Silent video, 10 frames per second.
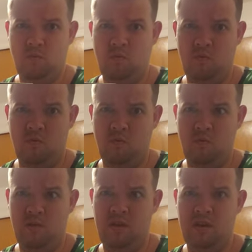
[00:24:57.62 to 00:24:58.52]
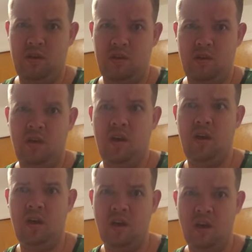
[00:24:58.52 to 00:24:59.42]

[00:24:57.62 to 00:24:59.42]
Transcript: No one is speaking in this clip.